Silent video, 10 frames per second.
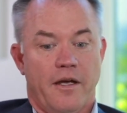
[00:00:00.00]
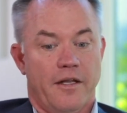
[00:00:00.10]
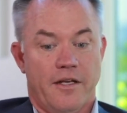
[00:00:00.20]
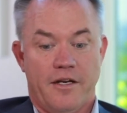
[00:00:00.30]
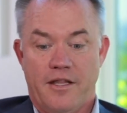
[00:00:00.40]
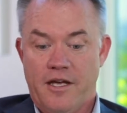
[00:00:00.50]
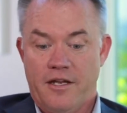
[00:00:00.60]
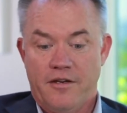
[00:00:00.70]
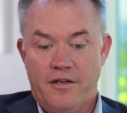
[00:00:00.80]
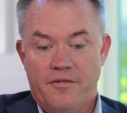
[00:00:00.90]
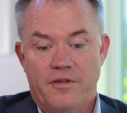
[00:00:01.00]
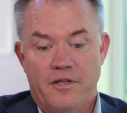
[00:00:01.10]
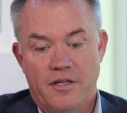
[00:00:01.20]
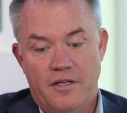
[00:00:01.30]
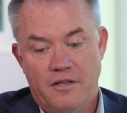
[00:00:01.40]
And then at the end of
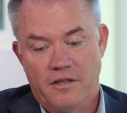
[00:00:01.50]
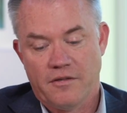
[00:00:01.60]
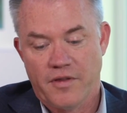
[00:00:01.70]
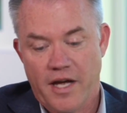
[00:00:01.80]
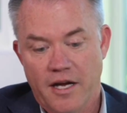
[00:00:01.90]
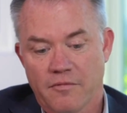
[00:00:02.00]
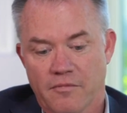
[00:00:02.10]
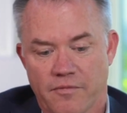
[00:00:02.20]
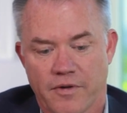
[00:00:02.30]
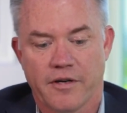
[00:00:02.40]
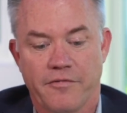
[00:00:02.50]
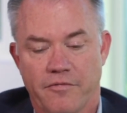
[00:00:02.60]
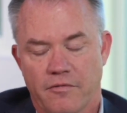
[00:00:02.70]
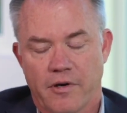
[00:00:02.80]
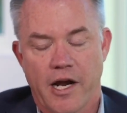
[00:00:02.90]
that
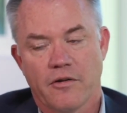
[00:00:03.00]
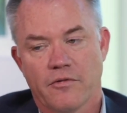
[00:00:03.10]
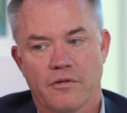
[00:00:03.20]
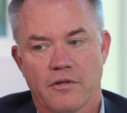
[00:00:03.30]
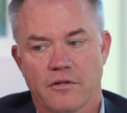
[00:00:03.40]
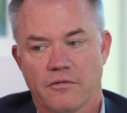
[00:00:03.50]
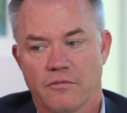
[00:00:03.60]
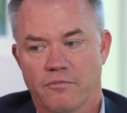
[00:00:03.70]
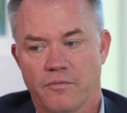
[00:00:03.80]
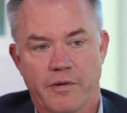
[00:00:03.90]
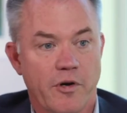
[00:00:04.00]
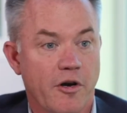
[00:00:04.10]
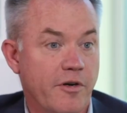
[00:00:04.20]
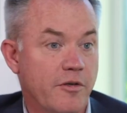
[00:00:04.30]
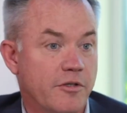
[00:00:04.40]
round, we
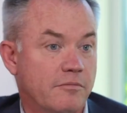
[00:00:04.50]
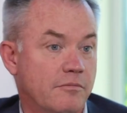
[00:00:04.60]
all vote.